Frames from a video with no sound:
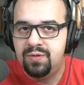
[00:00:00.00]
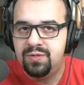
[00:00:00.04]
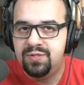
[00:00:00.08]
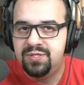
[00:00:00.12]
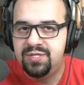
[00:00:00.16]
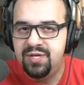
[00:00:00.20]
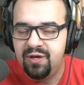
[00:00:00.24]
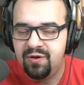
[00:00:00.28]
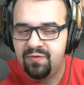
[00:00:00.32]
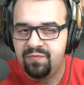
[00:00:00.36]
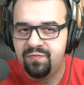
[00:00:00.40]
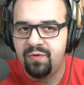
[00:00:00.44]

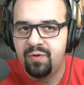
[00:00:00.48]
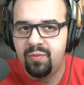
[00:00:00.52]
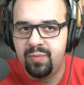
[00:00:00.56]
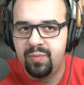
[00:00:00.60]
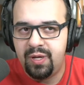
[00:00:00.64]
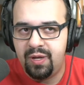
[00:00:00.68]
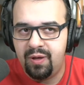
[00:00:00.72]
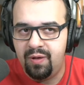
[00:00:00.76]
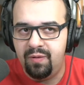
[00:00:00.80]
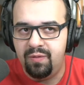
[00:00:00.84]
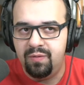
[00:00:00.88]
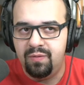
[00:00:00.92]
Dick
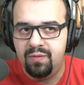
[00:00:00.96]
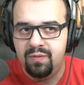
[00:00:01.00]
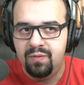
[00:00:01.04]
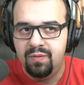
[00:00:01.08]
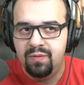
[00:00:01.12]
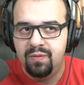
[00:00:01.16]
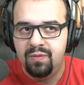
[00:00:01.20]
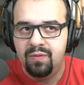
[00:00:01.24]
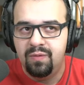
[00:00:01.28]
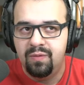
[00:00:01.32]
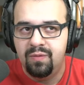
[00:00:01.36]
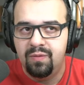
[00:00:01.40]
Vermeil,
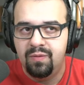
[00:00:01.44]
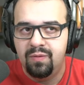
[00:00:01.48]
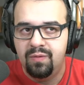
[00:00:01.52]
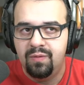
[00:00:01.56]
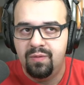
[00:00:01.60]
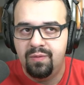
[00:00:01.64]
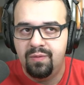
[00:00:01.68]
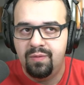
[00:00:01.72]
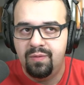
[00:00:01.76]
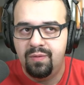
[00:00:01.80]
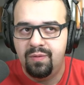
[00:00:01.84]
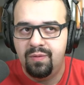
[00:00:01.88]

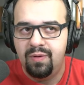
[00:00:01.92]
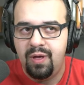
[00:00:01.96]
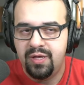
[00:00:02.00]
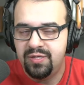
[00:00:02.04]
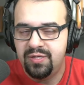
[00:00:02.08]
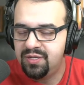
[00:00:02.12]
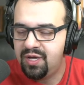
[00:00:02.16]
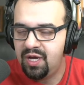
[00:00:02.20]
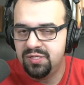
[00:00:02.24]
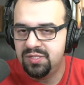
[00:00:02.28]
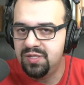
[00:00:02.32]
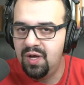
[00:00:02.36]

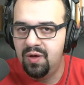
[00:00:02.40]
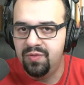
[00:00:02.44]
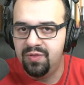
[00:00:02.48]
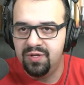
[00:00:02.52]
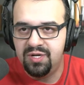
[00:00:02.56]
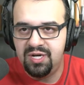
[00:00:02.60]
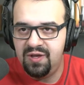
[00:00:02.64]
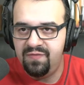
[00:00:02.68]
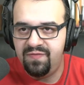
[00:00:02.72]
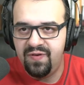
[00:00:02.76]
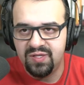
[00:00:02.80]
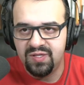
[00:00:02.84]
as you guys know, the
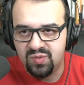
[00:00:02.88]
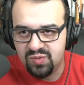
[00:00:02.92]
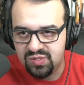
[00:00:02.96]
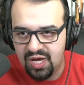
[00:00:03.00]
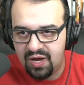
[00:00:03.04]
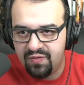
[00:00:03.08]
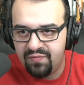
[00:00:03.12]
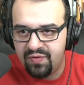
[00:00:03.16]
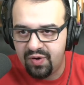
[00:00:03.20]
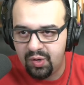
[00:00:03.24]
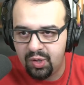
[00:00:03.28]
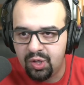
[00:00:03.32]
defense was
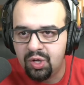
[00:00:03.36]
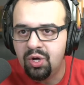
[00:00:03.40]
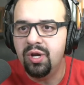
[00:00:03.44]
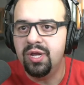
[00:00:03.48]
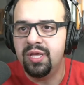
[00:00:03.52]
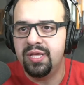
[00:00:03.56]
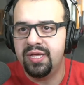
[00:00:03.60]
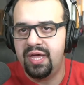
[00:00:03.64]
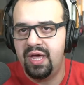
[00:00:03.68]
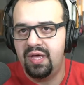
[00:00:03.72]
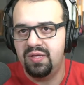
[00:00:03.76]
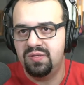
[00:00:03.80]
not very good
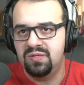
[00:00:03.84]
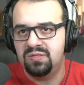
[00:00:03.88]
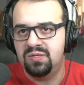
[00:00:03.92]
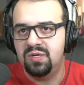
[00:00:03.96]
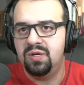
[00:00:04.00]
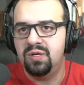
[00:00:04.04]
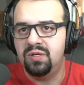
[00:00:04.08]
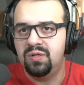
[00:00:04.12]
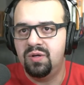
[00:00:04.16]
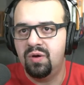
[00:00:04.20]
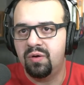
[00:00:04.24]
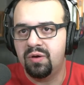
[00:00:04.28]
in Kansas
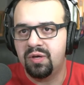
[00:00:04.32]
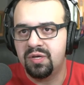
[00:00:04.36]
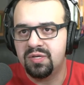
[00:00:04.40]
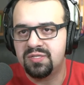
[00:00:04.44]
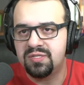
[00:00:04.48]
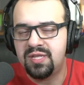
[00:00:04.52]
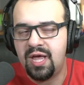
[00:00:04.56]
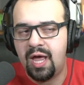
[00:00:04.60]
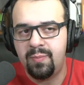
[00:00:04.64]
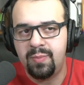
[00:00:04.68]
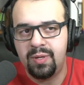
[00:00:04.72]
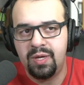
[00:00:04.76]
City during
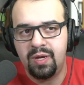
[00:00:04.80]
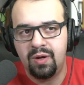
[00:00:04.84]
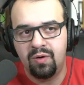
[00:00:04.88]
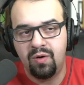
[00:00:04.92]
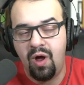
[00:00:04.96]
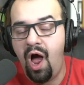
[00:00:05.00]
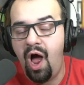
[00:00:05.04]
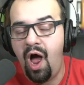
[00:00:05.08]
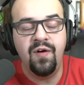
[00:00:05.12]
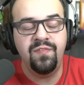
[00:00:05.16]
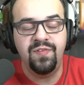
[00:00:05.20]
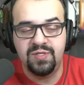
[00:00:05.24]
his time here.
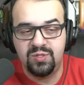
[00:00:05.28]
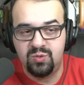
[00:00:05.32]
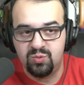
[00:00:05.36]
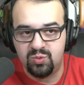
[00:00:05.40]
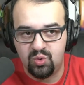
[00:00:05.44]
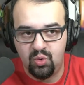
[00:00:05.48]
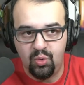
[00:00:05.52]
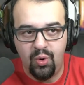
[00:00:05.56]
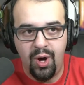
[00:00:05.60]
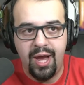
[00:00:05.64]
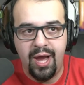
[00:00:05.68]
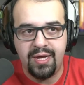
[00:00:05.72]
Offense
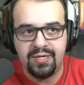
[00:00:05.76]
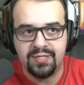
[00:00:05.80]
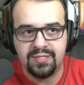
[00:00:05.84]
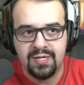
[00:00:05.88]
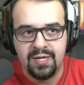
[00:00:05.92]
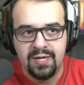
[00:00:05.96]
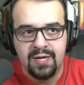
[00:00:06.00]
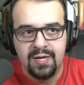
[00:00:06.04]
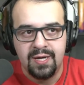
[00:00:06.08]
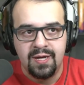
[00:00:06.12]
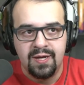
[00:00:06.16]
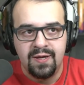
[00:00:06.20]
was great.
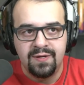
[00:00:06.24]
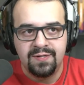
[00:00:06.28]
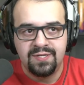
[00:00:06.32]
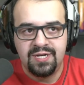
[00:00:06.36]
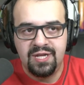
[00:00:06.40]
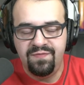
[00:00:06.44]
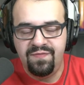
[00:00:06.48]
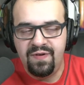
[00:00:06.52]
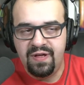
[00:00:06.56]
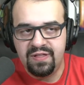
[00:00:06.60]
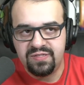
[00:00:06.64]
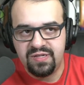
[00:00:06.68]

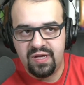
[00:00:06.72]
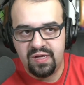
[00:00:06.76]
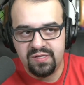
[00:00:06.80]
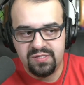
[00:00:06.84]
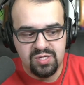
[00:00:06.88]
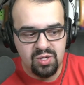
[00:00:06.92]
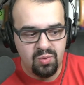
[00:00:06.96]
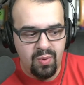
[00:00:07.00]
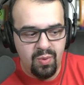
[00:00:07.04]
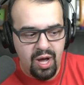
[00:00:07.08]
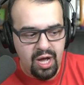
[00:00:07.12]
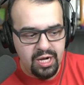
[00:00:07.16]
Defense, not
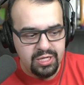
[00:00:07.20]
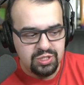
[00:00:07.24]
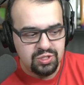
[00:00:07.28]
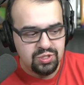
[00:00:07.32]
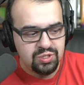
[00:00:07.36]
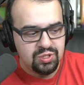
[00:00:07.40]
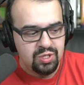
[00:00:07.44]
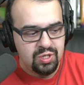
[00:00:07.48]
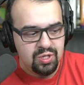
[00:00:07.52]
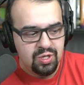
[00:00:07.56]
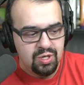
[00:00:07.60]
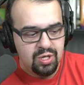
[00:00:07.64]
so
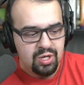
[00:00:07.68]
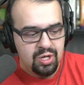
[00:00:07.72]
much.